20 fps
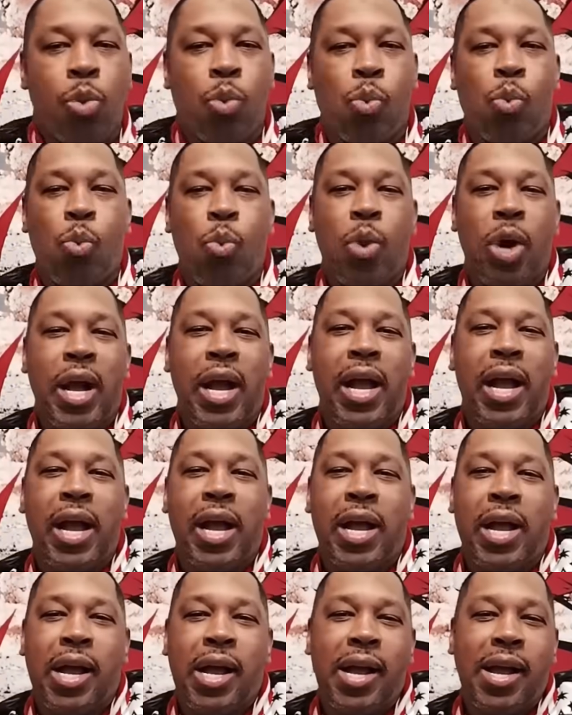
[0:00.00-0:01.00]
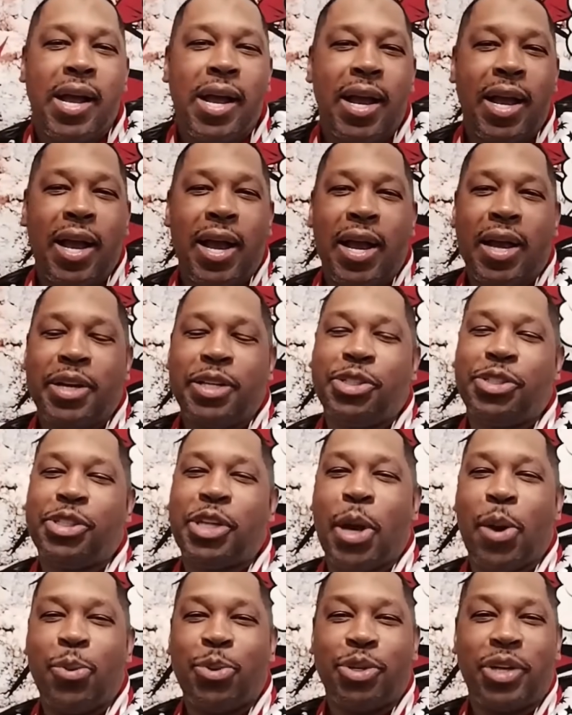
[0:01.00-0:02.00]
Wow. This
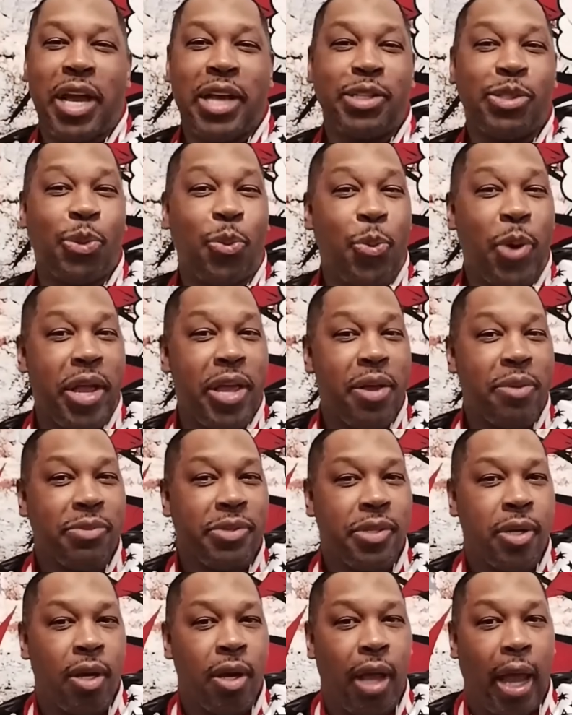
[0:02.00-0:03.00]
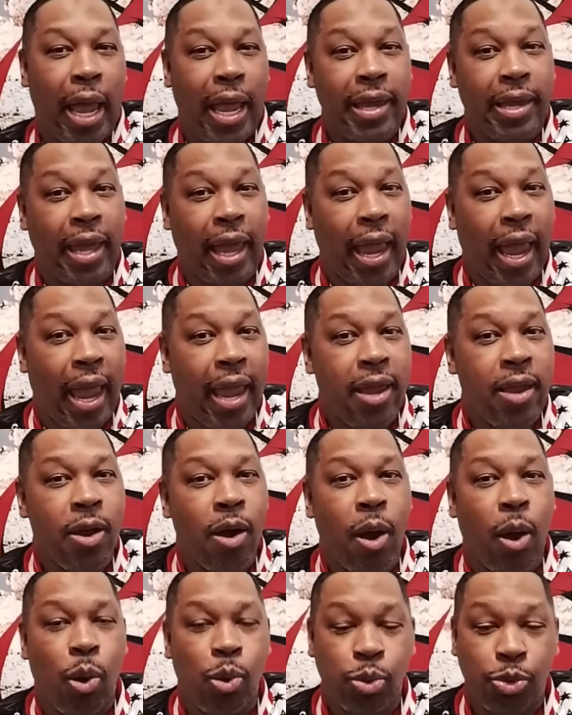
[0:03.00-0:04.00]
Terrance Gangsta Williams aka
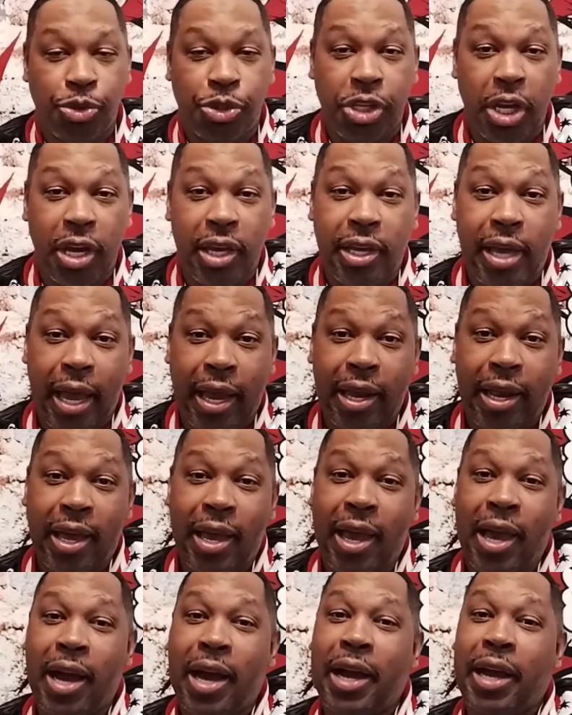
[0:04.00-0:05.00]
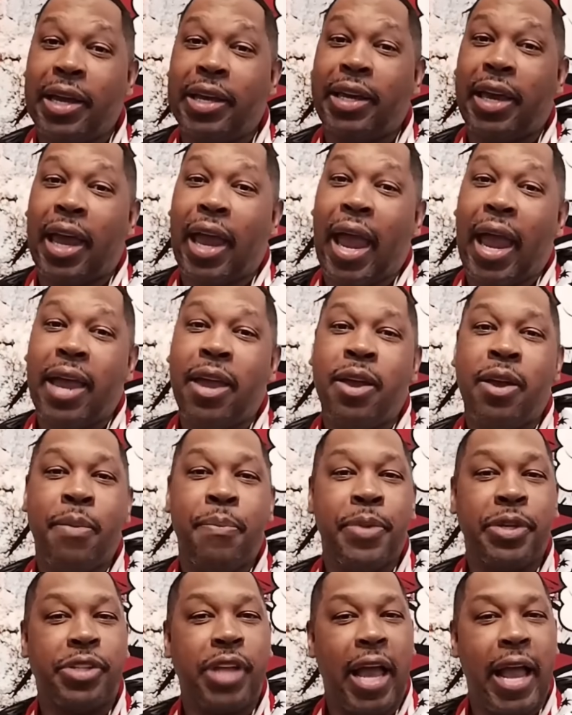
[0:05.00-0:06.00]
OG Giggity, aka
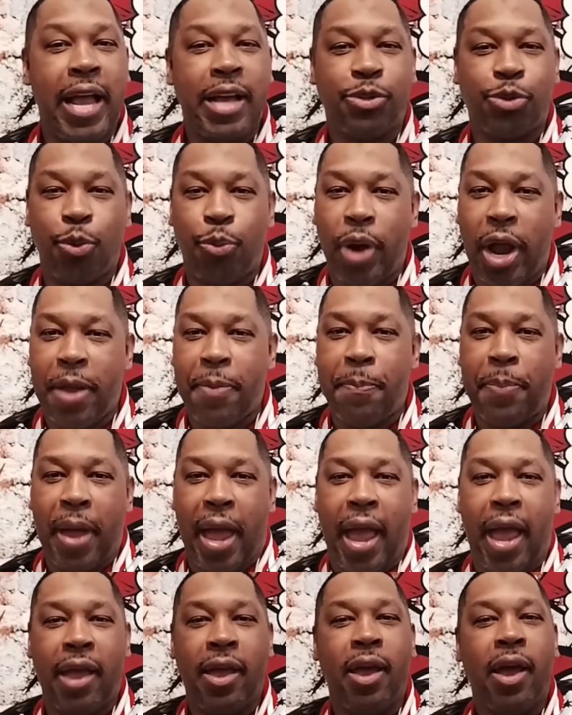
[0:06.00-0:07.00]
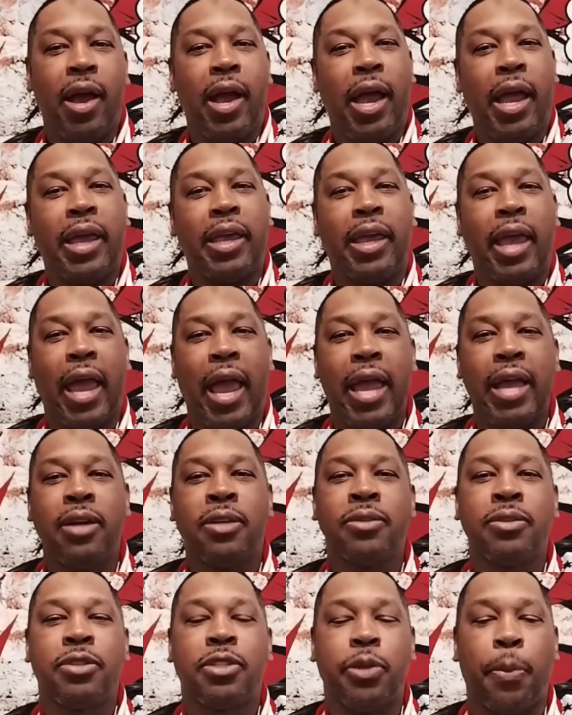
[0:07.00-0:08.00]
Mr. Answer Right Back,
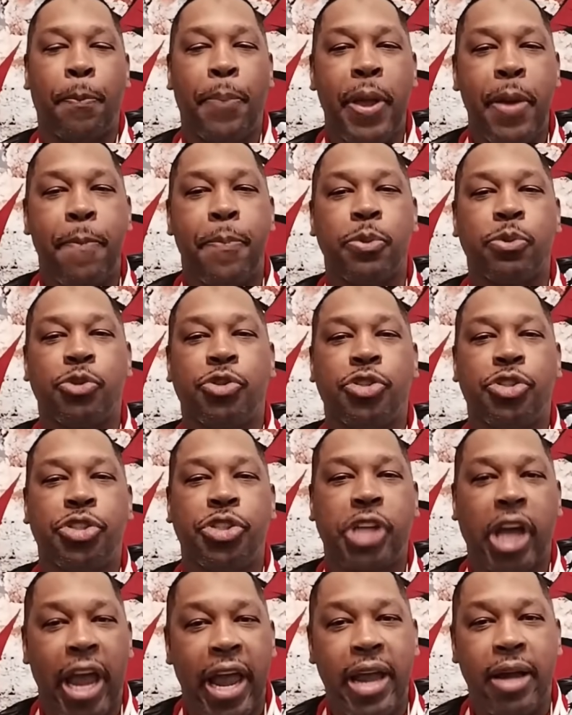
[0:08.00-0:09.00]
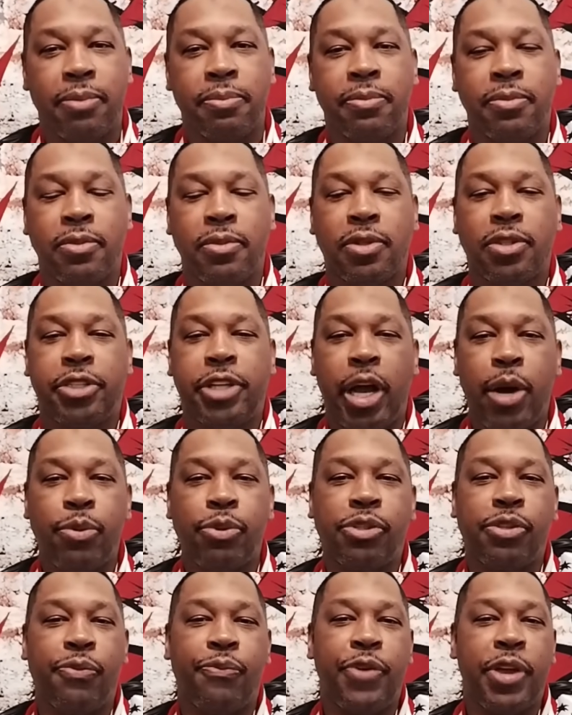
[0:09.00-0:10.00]
aka People's Champ,
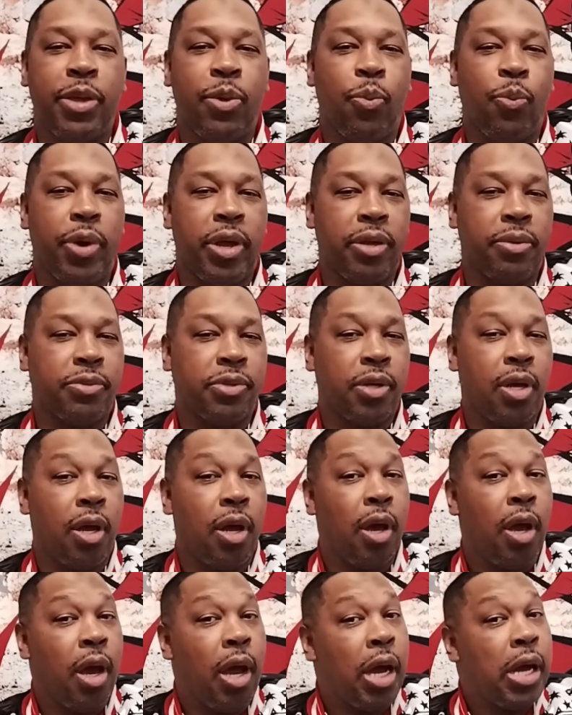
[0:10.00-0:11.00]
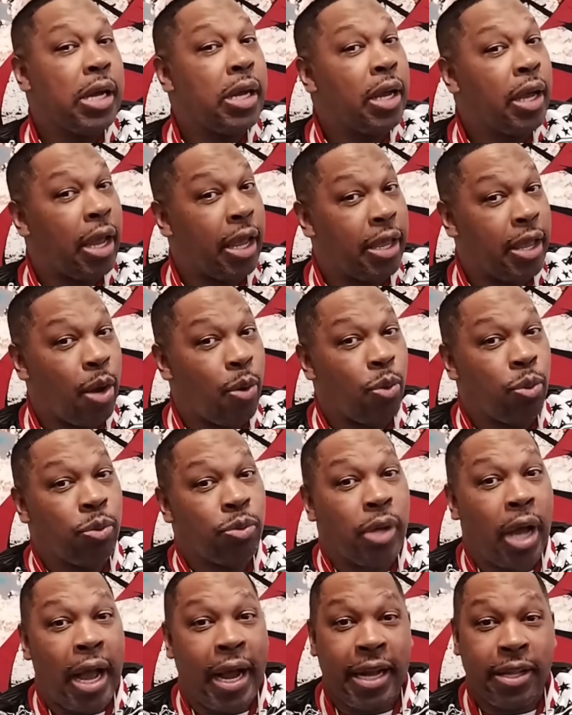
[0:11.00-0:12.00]
Terrance Civilian Williams. Hey yo,
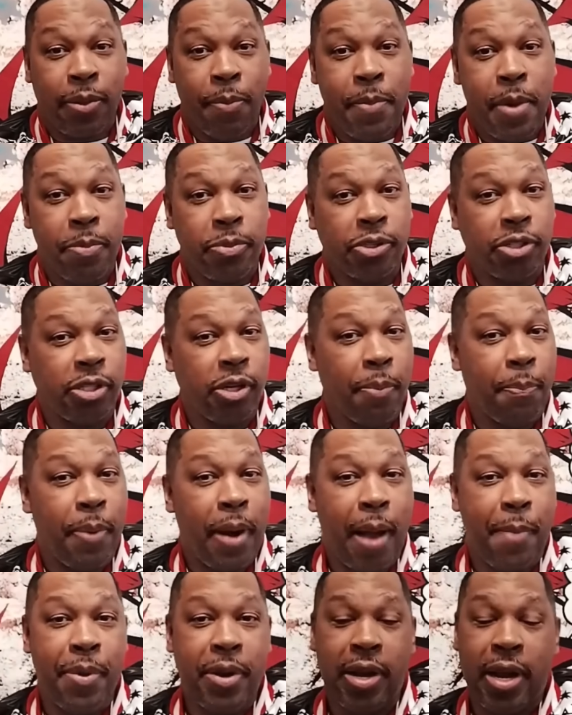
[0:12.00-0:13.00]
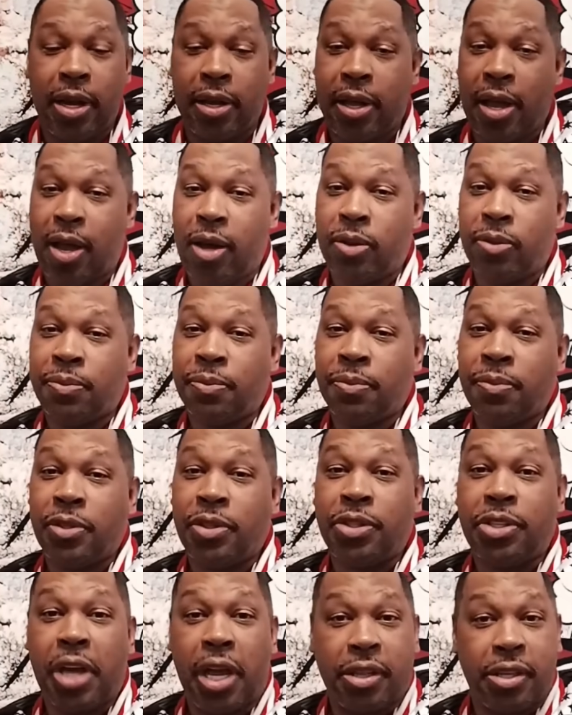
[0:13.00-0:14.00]
I got the membership popping now, y'all.
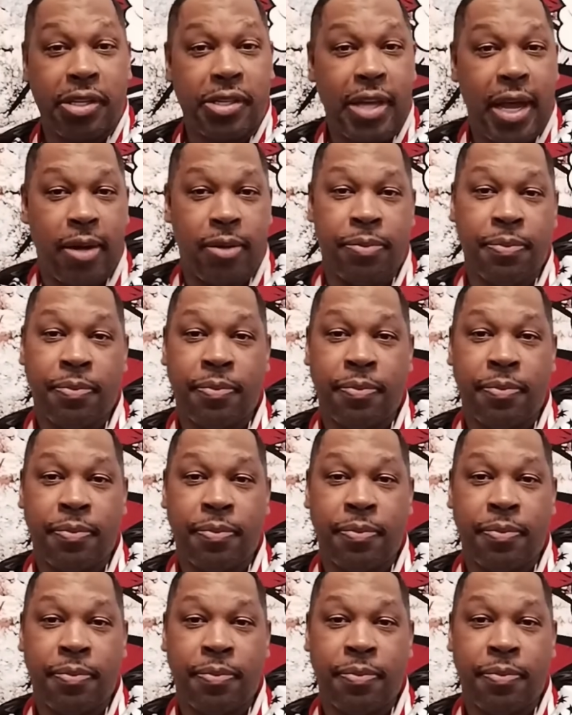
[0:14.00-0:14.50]
Check this out.